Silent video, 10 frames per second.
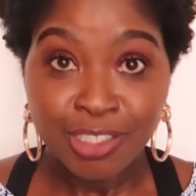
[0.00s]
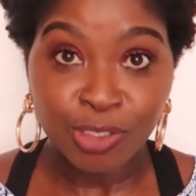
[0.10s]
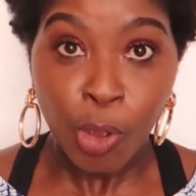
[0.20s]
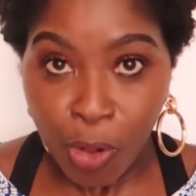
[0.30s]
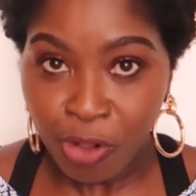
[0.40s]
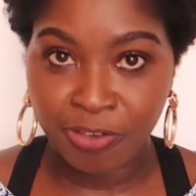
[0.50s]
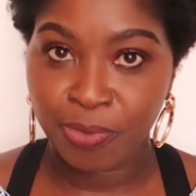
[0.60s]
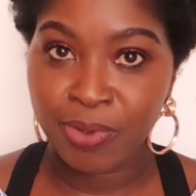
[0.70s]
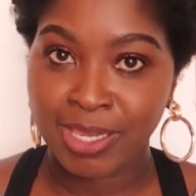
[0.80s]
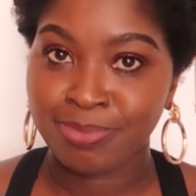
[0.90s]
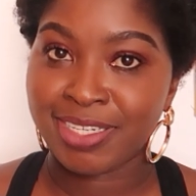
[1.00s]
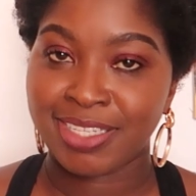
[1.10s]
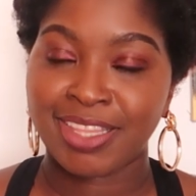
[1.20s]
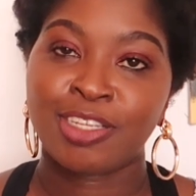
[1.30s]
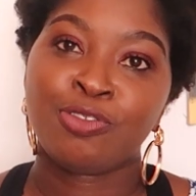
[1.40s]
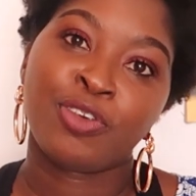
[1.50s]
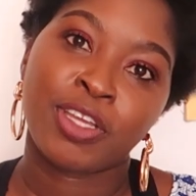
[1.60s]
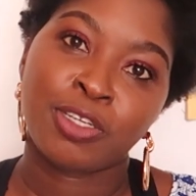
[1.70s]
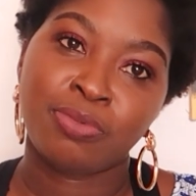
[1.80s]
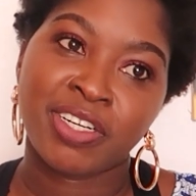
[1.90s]
that you
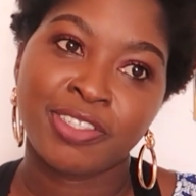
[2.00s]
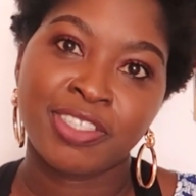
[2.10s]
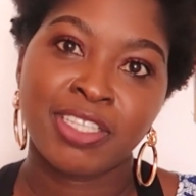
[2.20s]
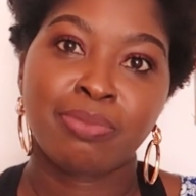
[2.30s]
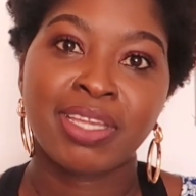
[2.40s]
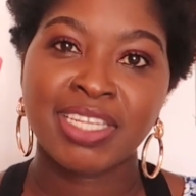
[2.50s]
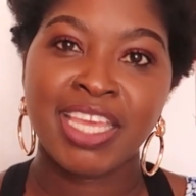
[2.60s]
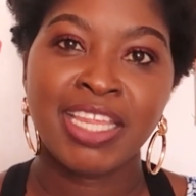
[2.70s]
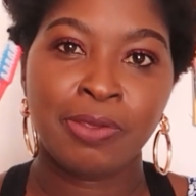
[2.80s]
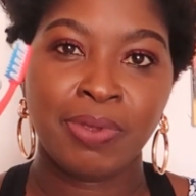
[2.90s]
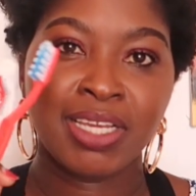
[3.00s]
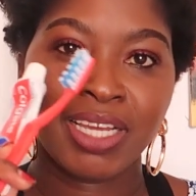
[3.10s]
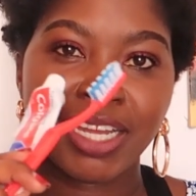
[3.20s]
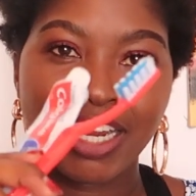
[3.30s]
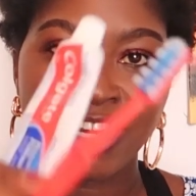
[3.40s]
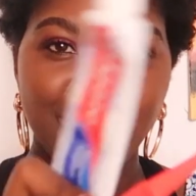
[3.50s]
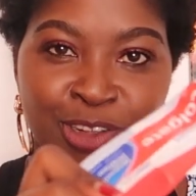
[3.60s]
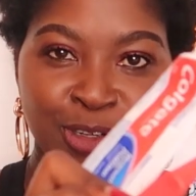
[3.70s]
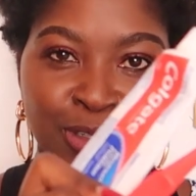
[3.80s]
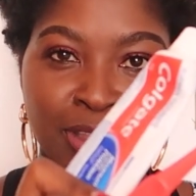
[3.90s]
forget to brush your teeth. But anyway, carry
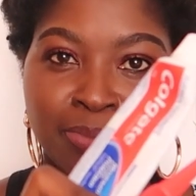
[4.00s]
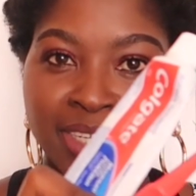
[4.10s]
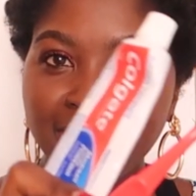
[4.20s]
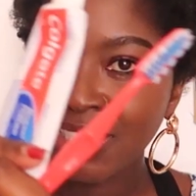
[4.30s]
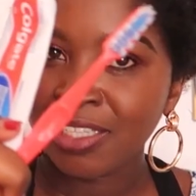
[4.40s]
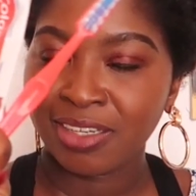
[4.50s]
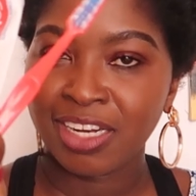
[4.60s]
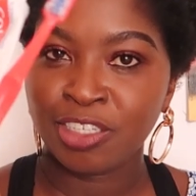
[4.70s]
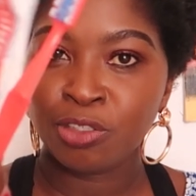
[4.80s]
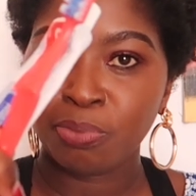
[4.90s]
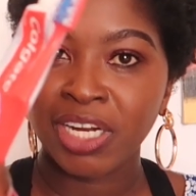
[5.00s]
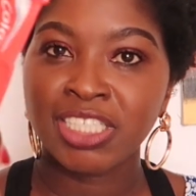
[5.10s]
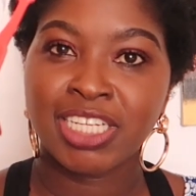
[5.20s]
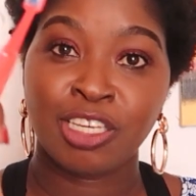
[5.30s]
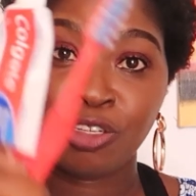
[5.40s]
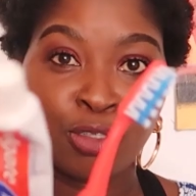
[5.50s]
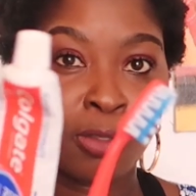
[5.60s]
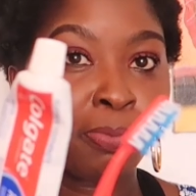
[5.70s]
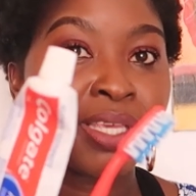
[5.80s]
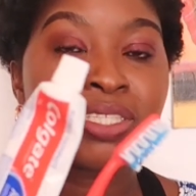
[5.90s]
your toothbrush and your
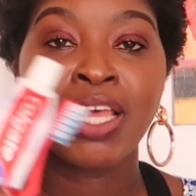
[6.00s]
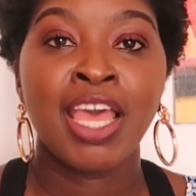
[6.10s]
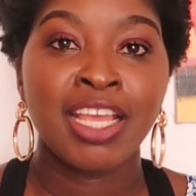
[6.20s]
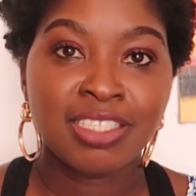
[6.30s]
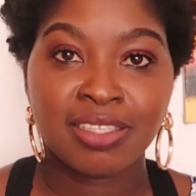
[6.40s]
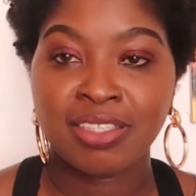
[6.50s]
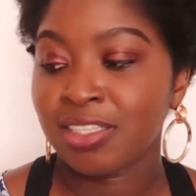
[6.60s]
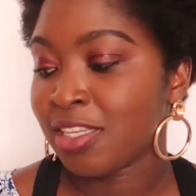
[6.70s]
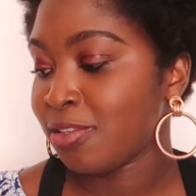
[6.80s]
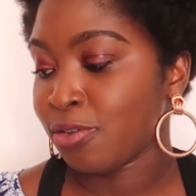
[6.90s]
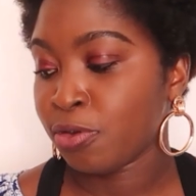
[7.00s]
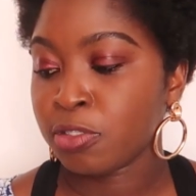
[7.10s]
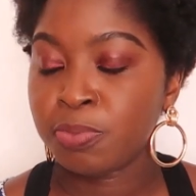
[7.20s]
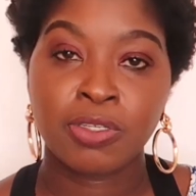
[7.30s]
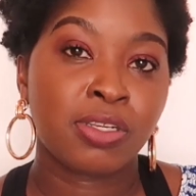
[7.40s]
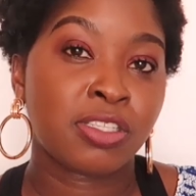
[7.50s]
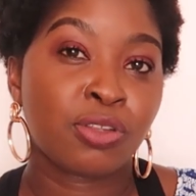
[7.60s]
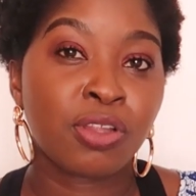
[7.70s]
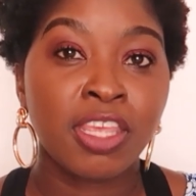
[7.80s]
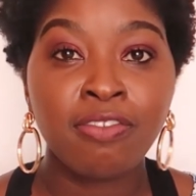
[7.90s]
toothpaste just in case your hospital is
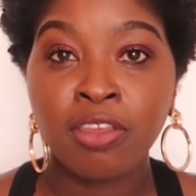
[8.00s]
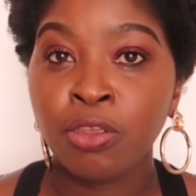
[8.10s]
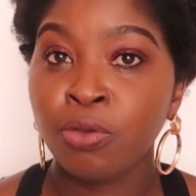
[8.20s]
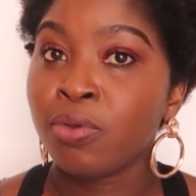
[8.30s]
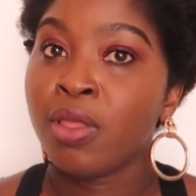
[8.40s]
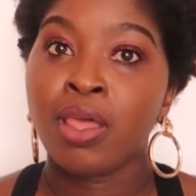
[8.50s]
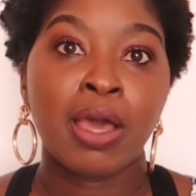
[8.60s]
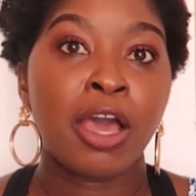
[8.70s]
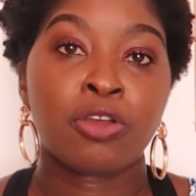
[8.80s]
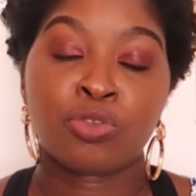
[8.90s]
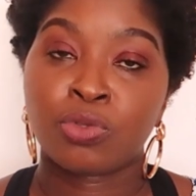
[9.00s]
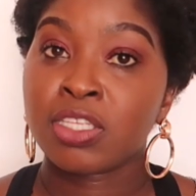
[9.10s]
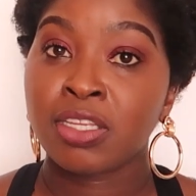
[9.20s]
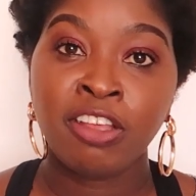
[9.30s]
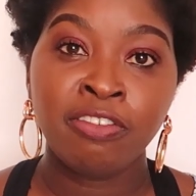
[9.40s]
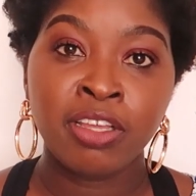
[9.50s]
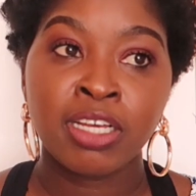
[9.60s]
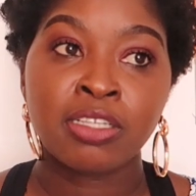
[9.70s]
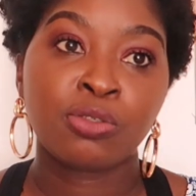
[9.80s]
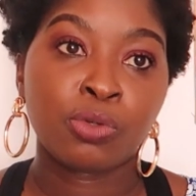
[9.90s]
not giving you. Ours wasn't giving
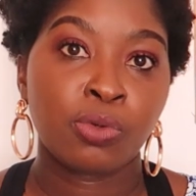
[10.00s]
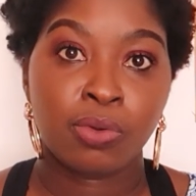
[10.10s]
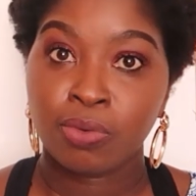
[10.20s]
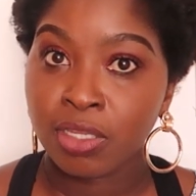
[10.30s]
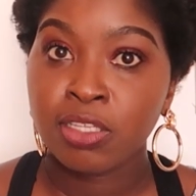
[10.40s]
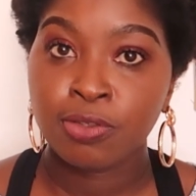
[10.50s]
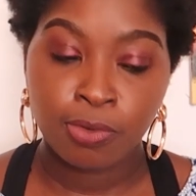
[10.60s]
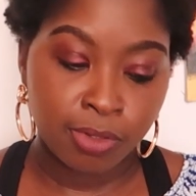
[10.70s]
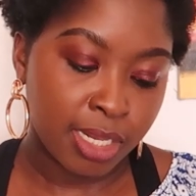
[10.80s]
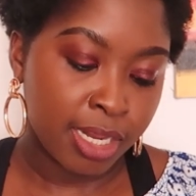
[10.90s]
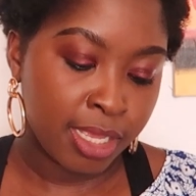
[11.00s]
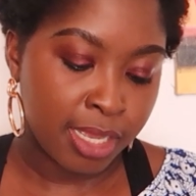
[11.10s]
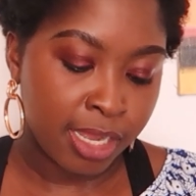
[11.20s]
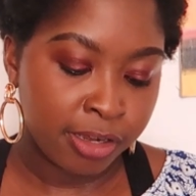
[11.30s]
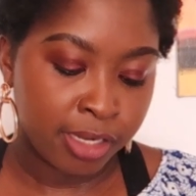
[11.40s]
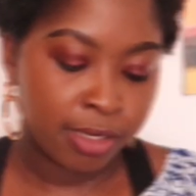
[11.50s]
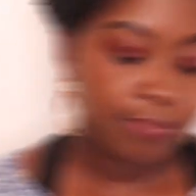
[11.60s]
us, so it's good that I carried.